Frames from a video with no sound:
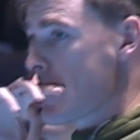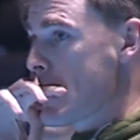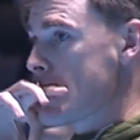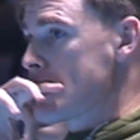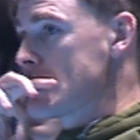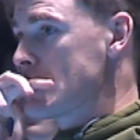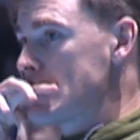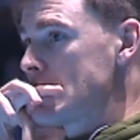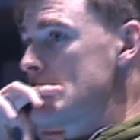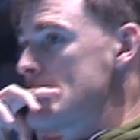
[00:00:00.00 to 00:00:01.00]
Murray
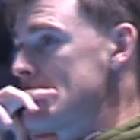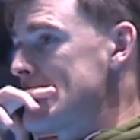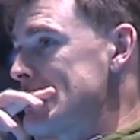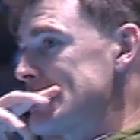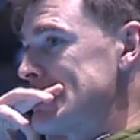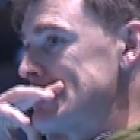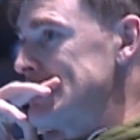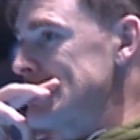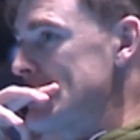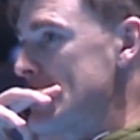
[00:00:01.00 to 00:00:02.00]
was initially
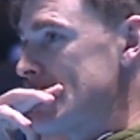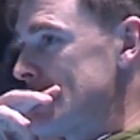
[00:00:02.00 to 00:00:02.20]
overlooked, but